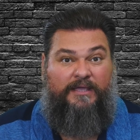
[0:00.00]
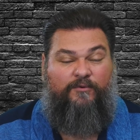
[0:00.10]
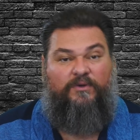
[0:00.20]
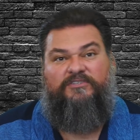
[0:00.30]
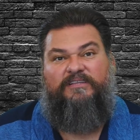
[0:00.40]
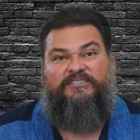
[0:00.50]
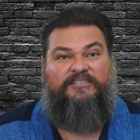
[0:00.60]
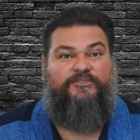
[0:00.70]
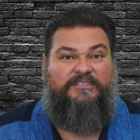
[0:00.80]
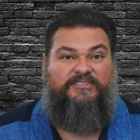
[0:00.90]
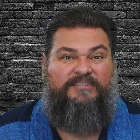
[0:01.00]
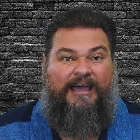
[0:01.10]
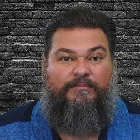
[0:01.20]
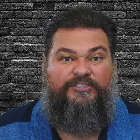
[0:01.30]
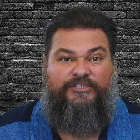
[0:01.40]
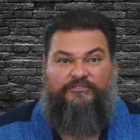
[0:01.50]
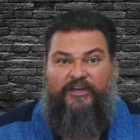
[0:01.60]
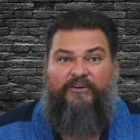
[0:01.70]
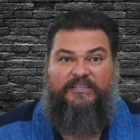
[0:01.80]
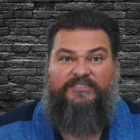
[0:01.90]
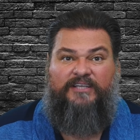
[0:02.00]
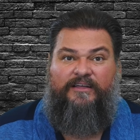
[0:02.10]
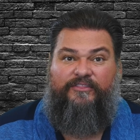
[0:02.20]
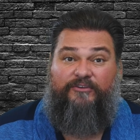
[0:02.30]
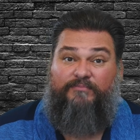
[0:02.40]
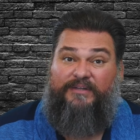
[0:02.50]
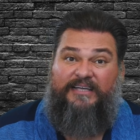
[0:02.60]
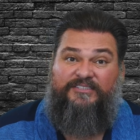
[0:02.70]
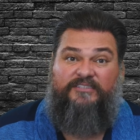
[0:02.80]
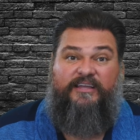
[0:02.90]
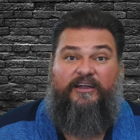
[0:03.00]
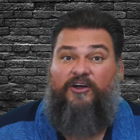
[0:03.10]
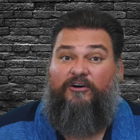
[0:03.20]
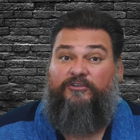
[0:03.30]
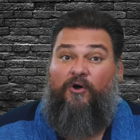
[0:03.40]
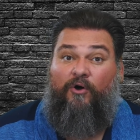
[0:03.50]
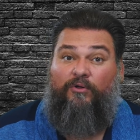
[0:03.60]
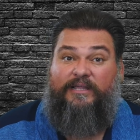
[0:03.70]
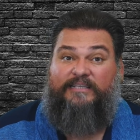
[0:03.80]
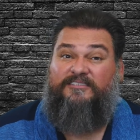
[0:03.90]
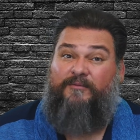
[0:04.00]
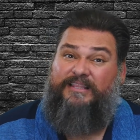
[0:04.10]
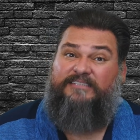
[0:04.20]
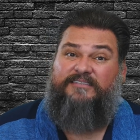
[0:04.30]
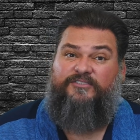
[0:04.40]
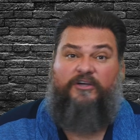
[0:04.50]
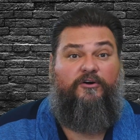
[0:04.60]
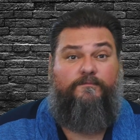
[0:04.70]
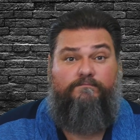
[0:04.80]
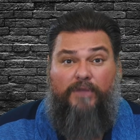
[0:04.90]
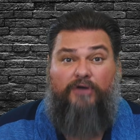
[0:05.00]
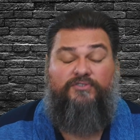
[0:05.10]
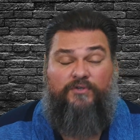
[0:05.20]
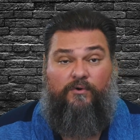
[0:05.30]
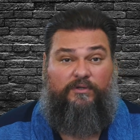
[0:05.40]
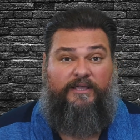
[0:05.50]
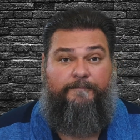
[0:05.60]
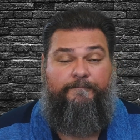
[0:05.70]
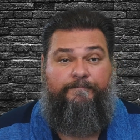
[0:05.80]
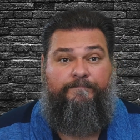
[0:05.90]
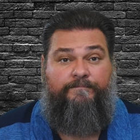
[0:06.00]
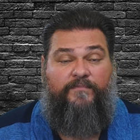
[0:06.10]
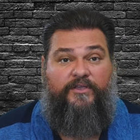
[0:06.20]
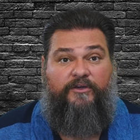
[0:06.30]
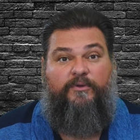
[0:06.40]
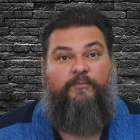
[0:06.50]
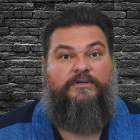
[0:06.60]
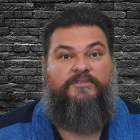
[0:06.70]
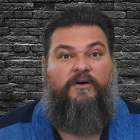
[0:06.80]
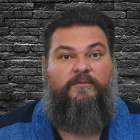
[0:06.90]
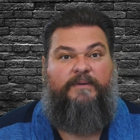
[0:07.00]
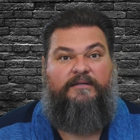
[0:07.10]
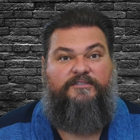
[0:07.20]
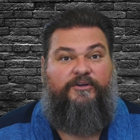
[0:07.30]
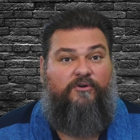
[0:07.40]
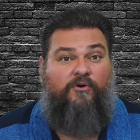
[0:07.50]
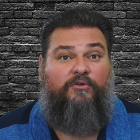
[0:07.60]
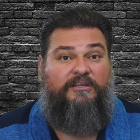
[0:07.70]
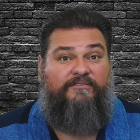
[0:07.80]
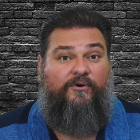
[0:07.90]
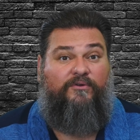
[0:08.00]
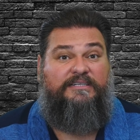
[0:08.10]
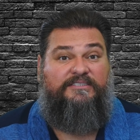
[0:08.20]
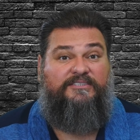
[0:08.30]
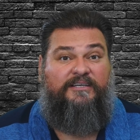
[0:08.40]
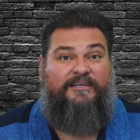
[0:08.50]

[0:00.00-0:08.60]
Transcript: Once all these things are established, you'll notice they're blessed and they are called holy. Some of these things are called most holy. You know, we, we talk about, you know, the Holy of Holies,